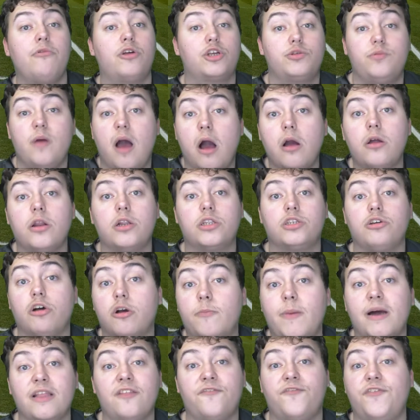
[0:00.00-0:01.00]
because we are going to
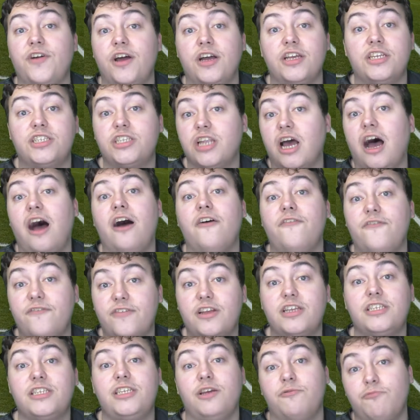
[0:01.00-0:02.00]
talk about the first half,
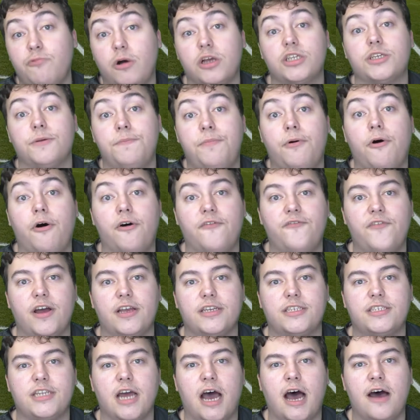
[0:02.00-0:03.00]
because it was a poor
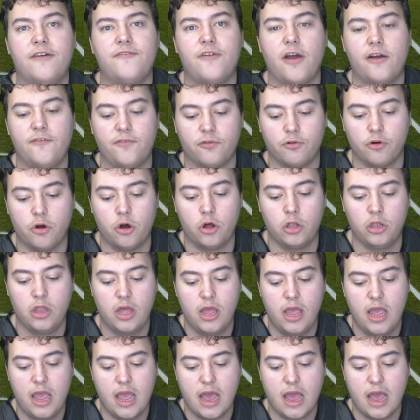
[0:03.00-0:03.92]
first half overall,